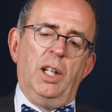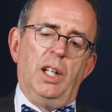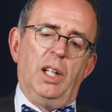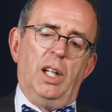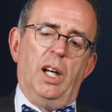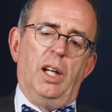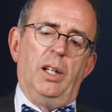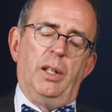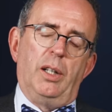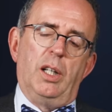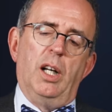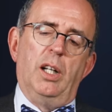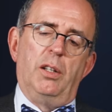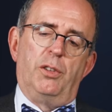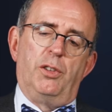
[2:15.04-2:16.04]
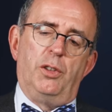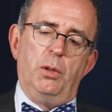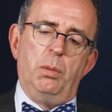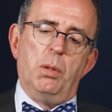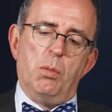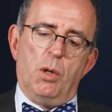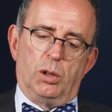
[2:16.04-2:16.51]
like kind of
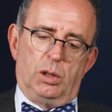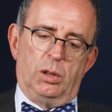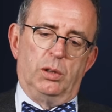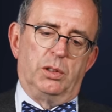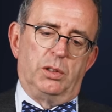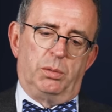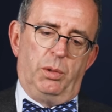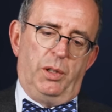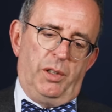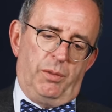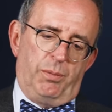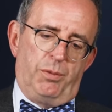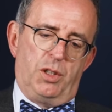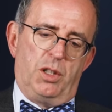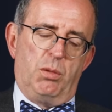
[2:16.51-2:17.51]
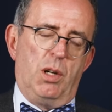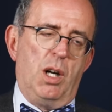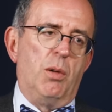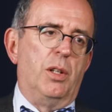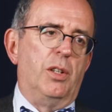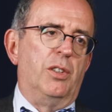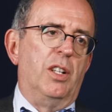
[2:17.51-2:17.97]
supermodels with
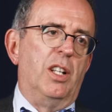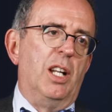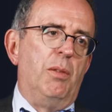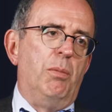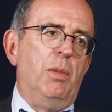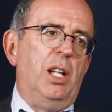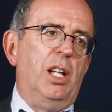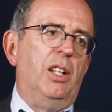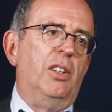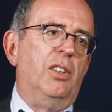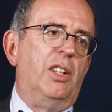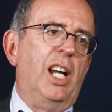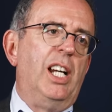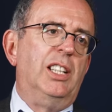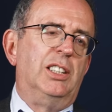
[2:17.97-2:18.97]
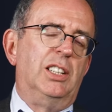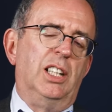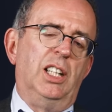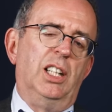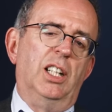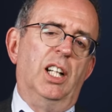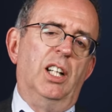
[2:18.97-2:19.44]
chihuahuas, and then me and Daisy,